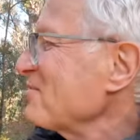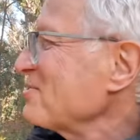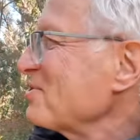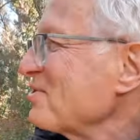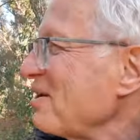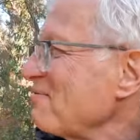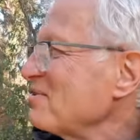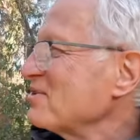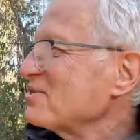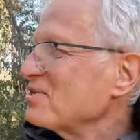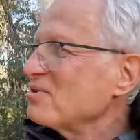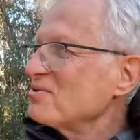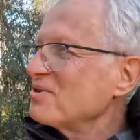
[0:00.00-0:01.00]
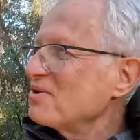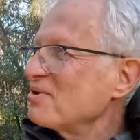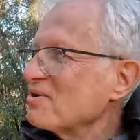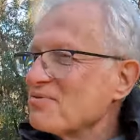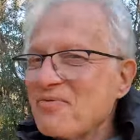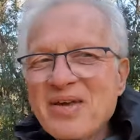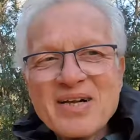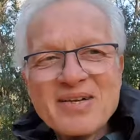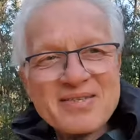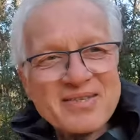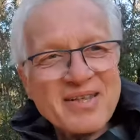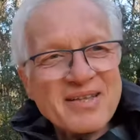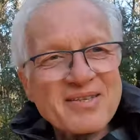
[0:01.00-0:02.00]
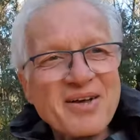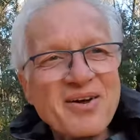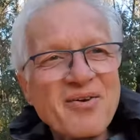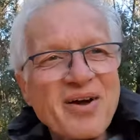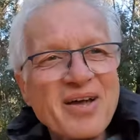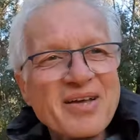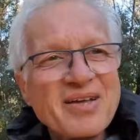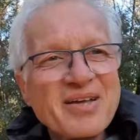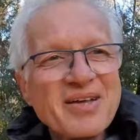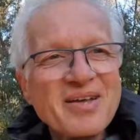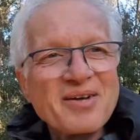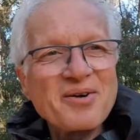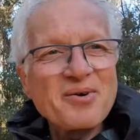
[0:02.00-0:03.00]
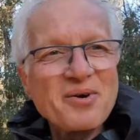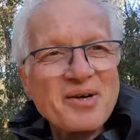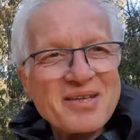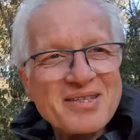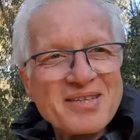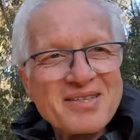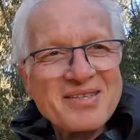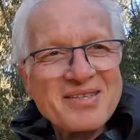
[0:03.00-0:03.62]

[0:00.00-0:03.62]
photography studio on wheels, that's how I call it.